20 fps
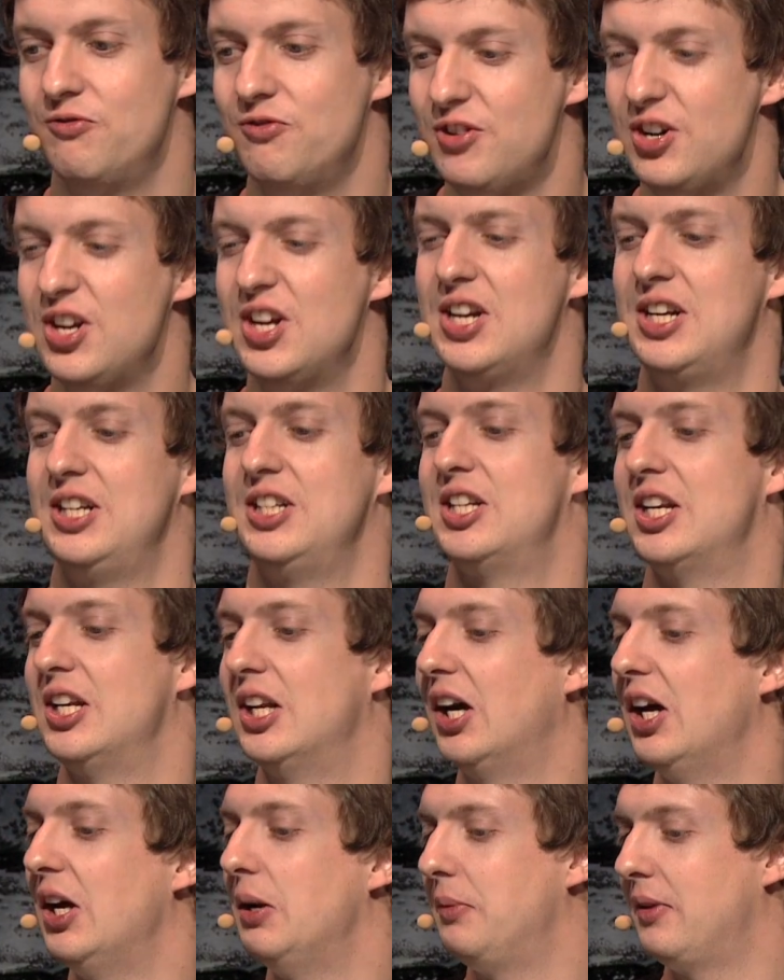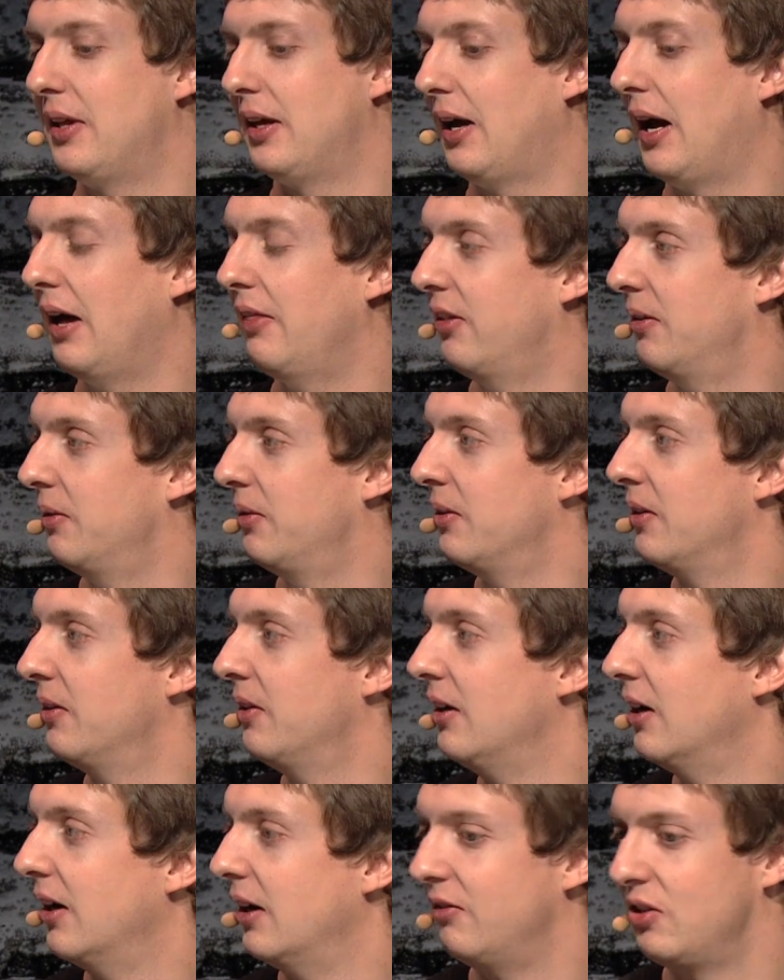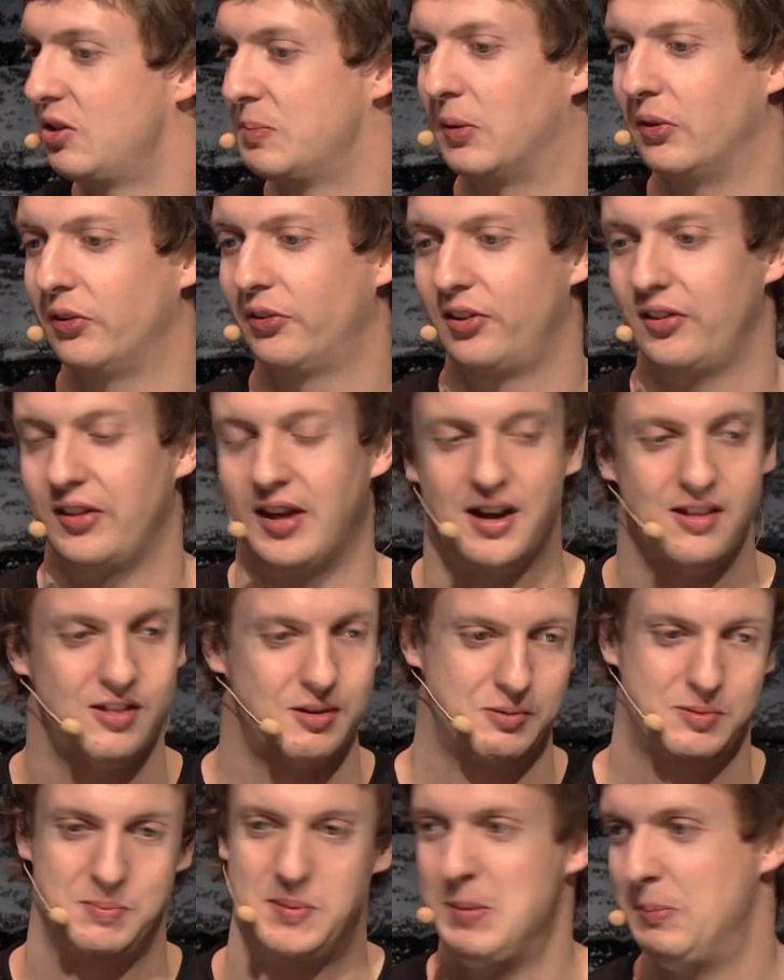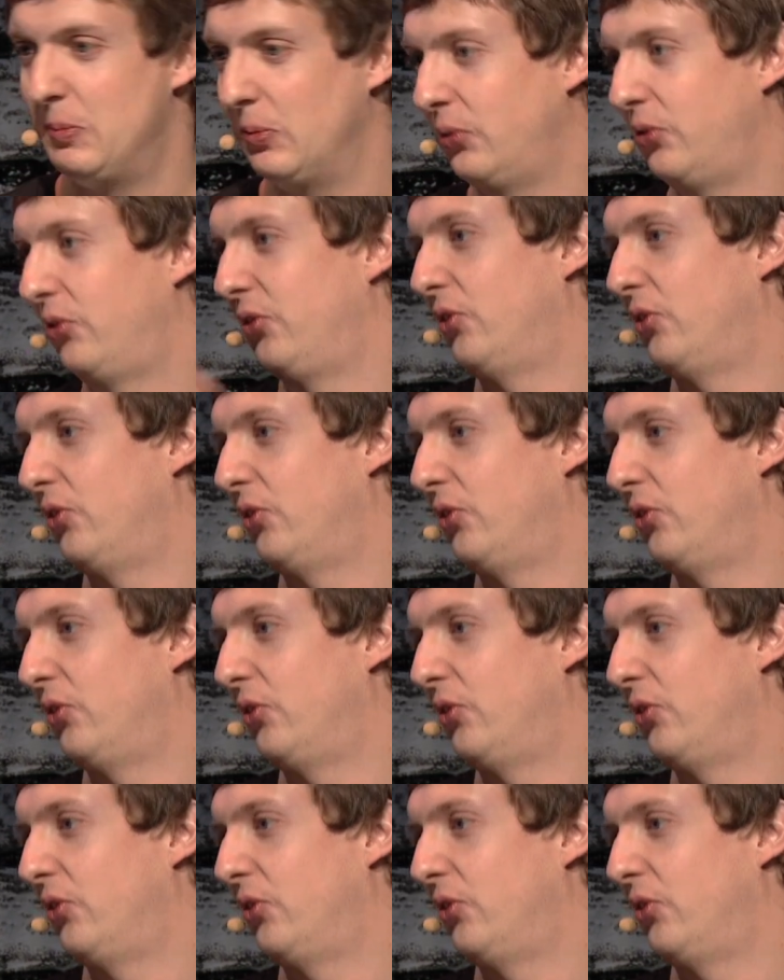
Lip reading: really delighted with the response to that. There was people,